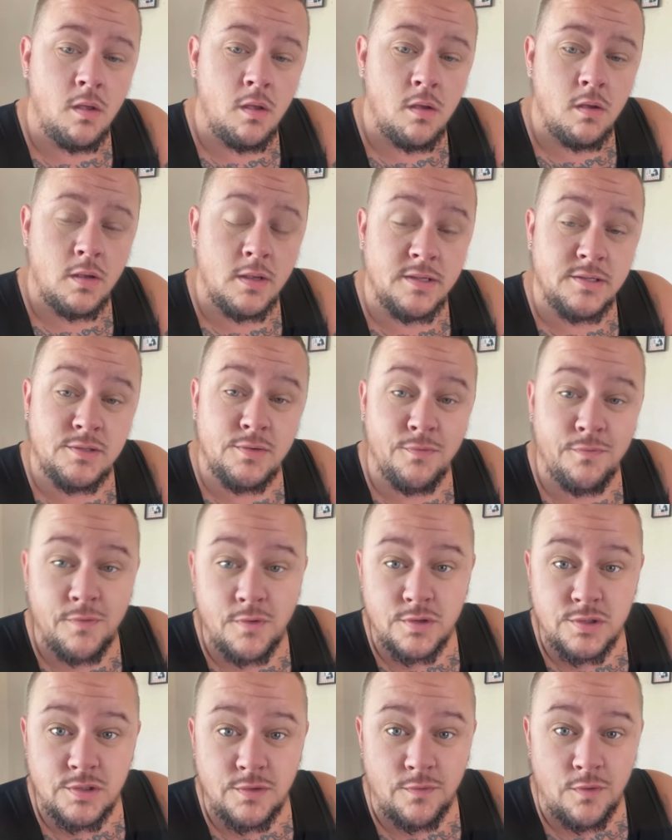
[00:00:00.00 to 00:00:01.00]
Okay, so
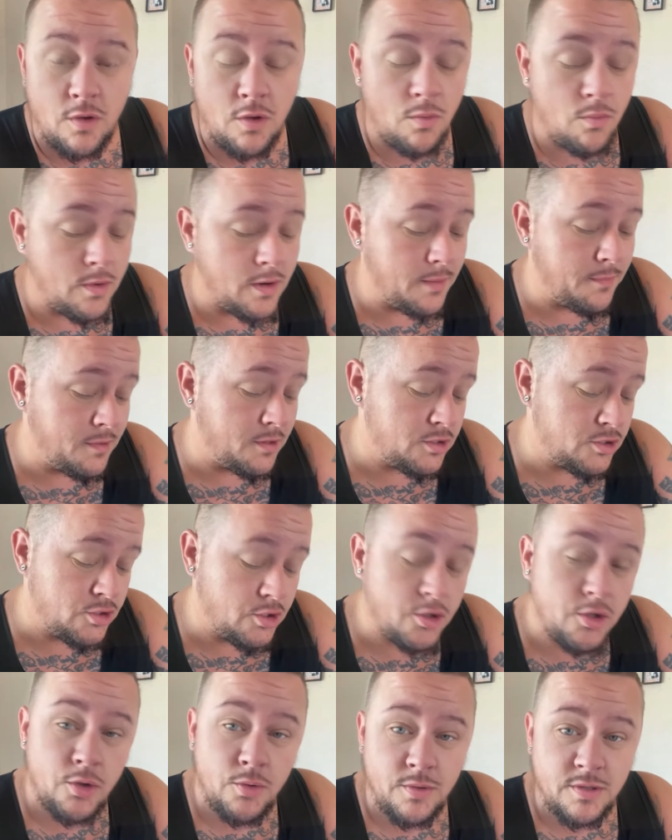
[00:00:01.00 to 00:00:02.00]
first of all, what I'm going to show
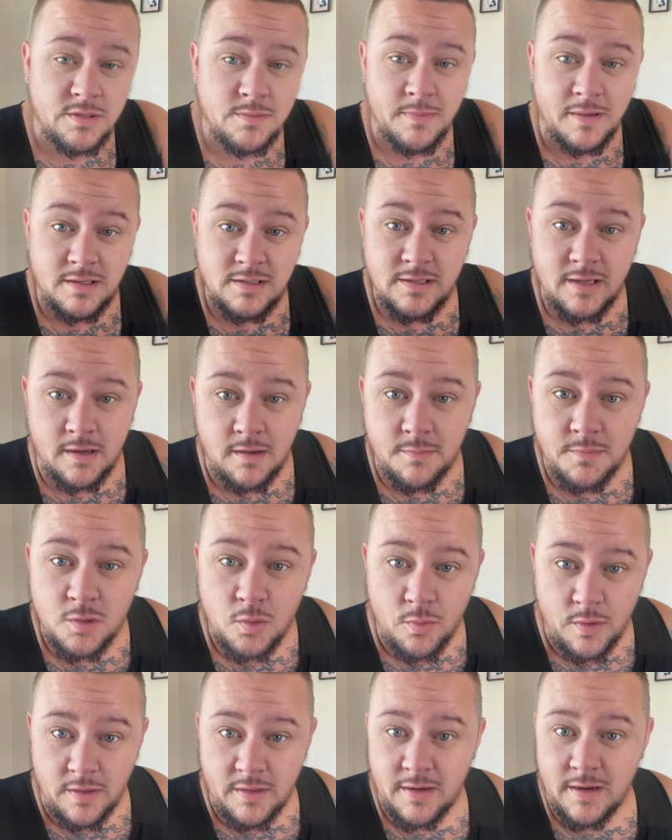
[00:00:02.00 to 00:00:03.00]
you is my setup, the
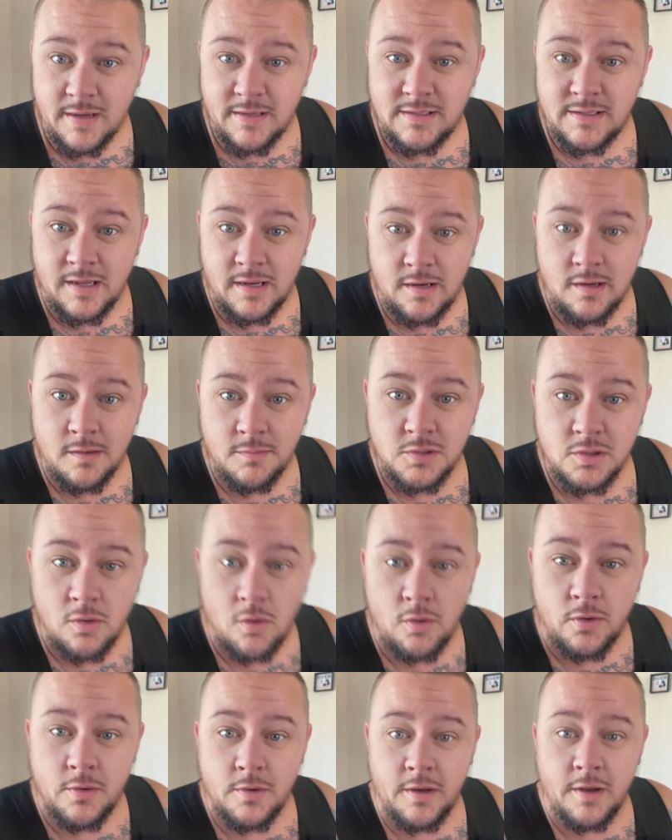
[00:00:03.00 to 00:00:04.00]
way that I set it up. So
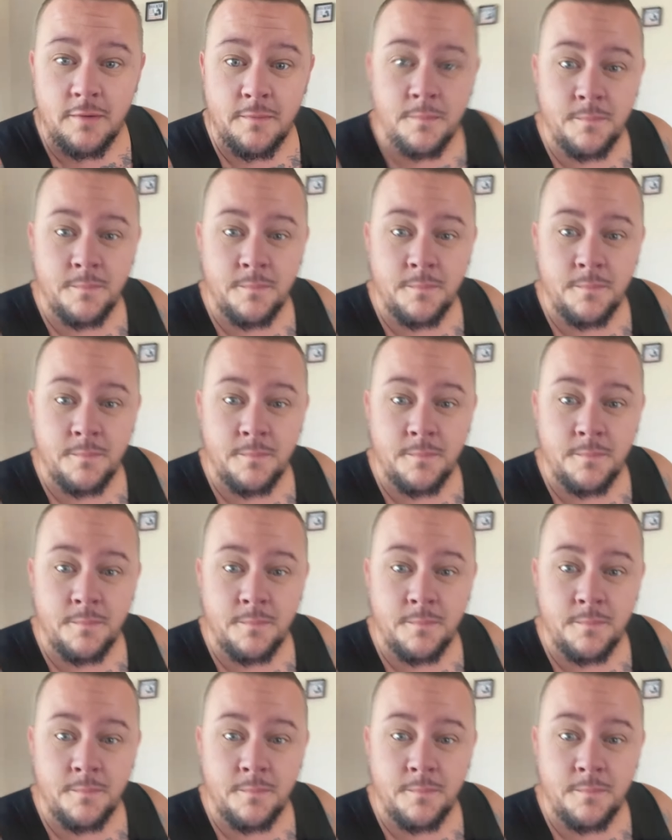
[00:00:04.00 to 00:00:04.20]
hold on here.